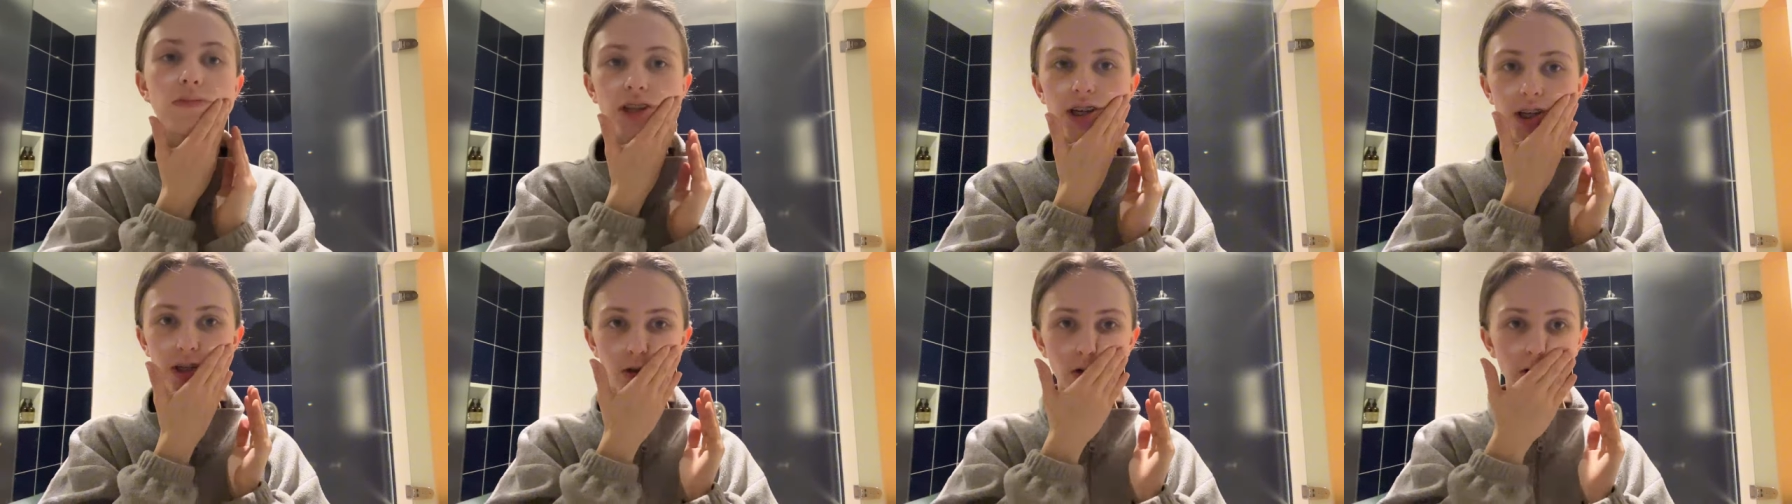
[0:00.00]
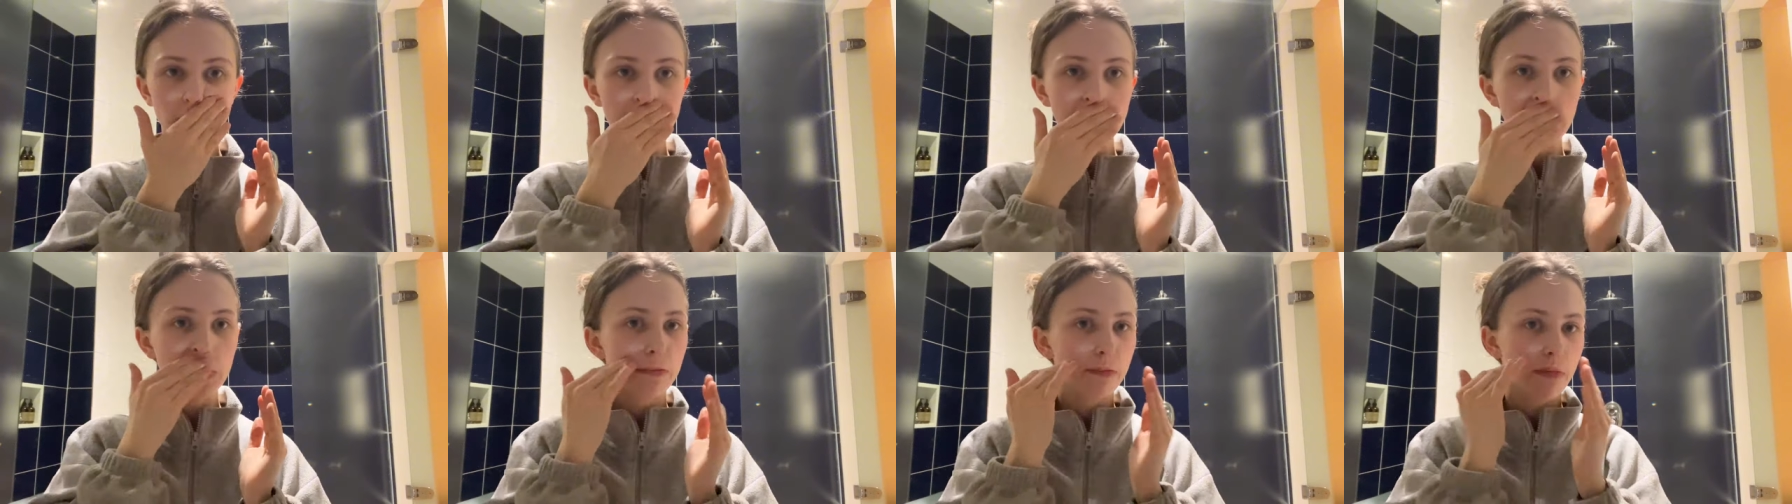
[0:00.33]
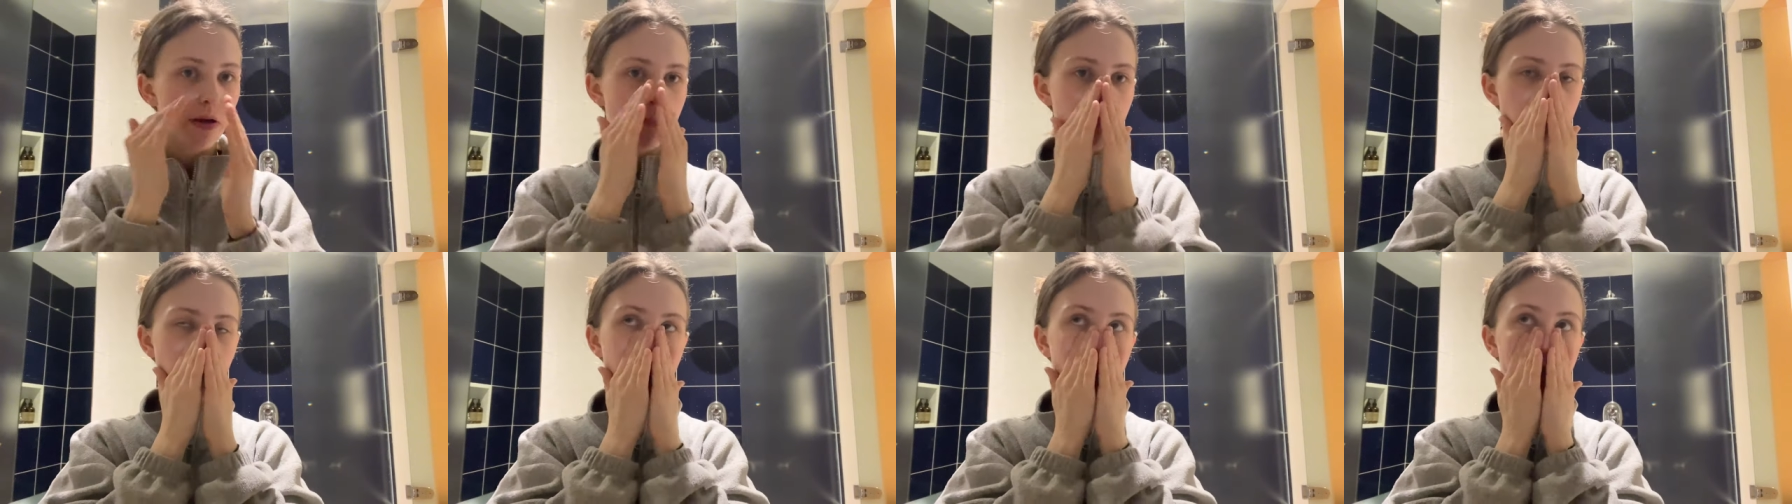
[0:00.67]
TikTok is like my
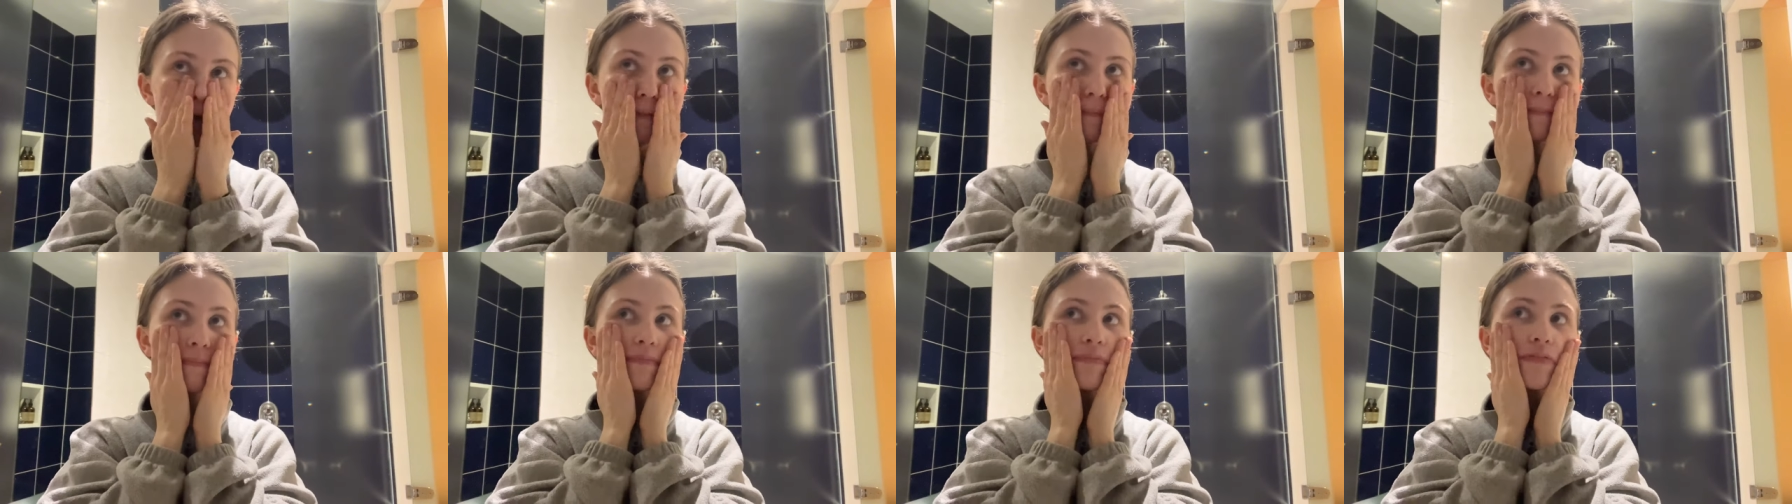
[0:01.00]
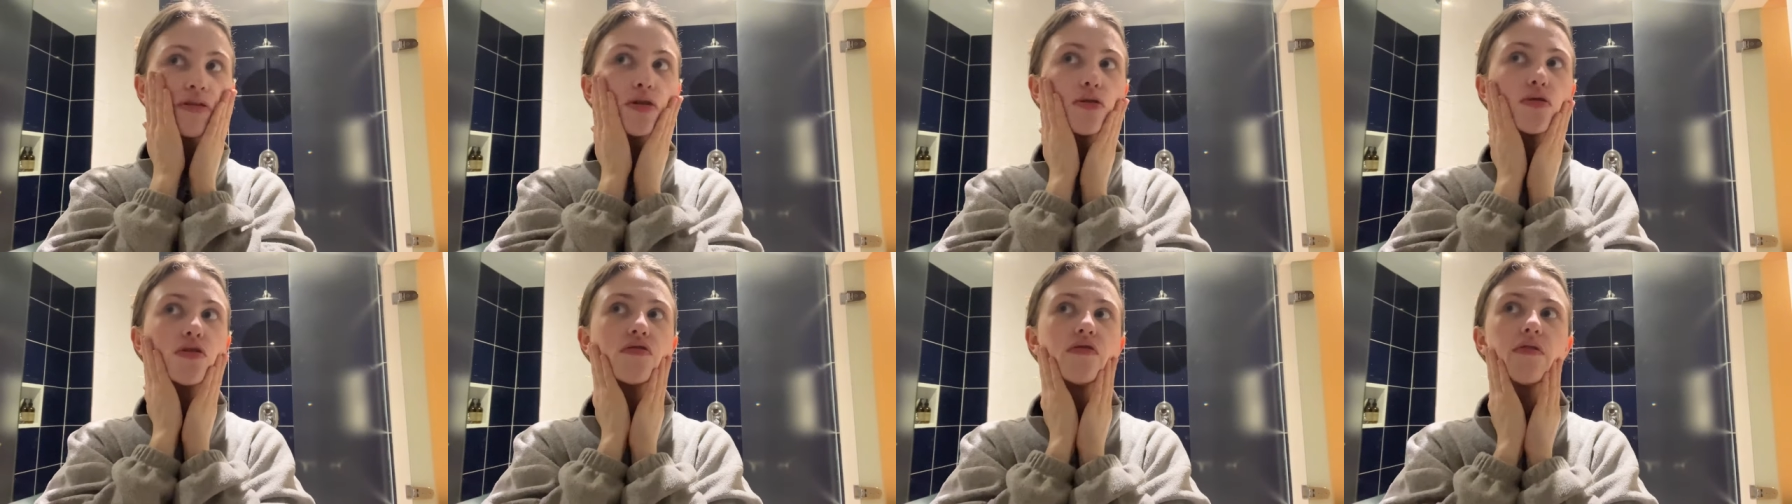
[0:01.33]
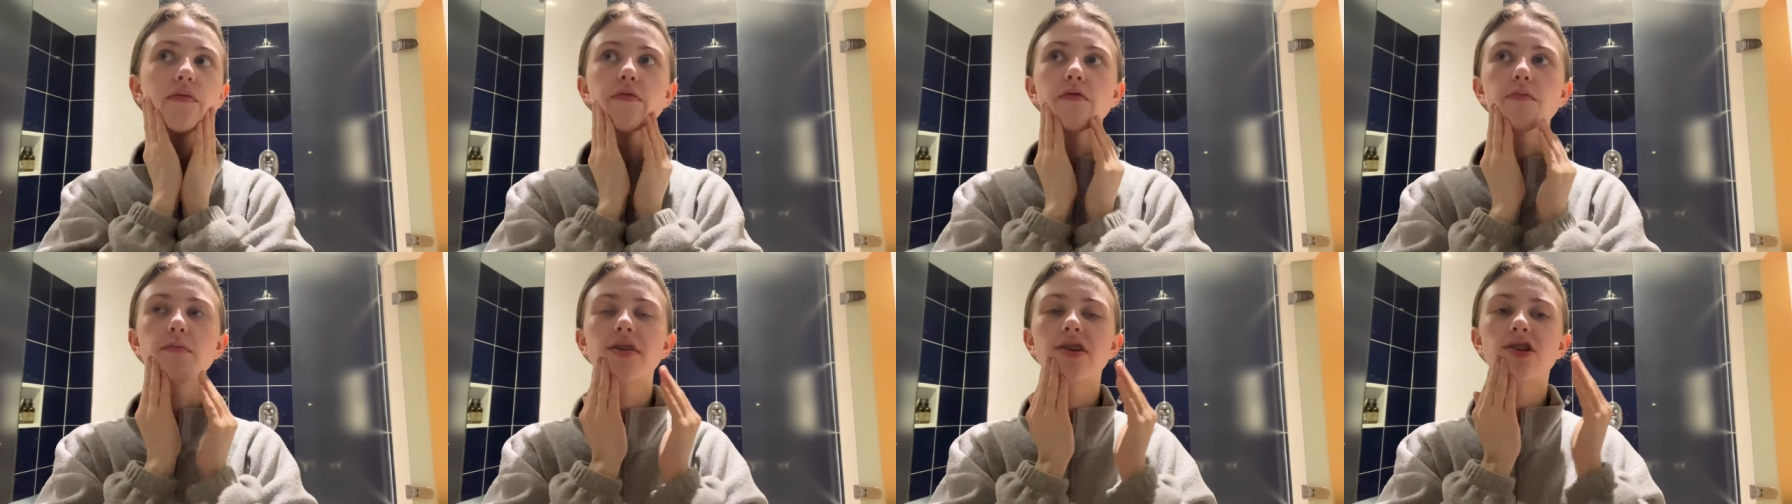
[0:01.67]
main source of
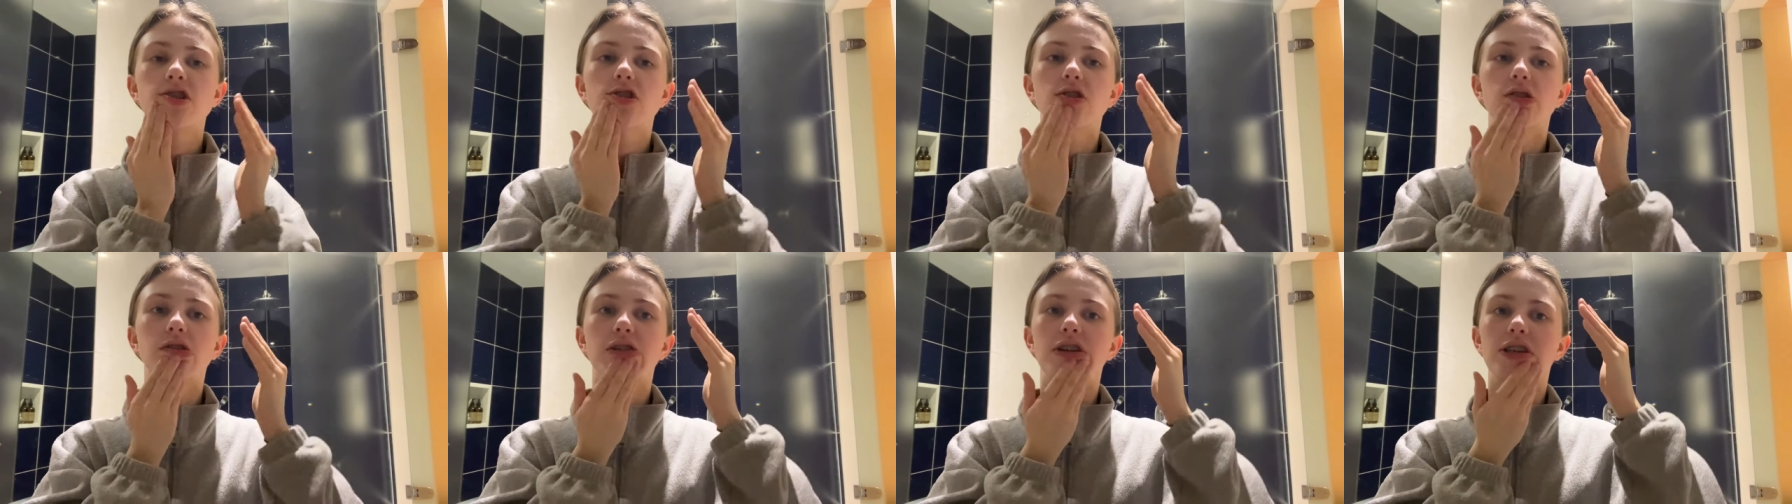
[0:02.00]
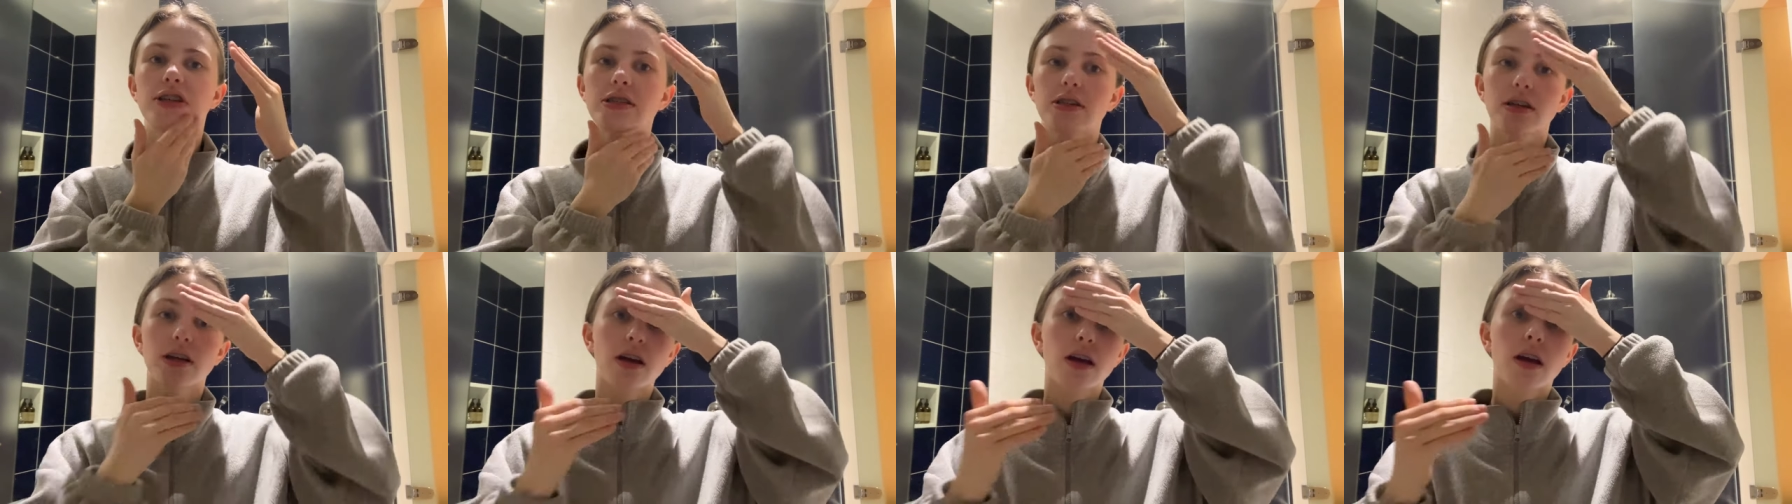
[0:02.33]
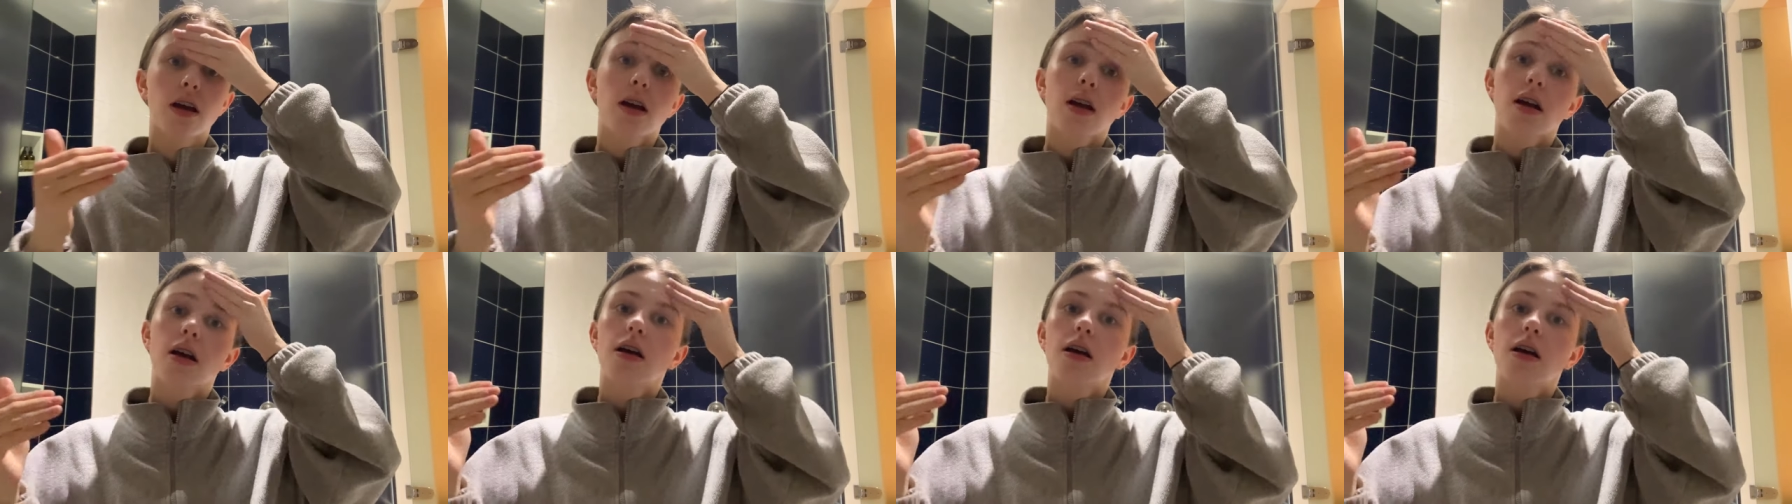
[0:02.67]
information, honestly.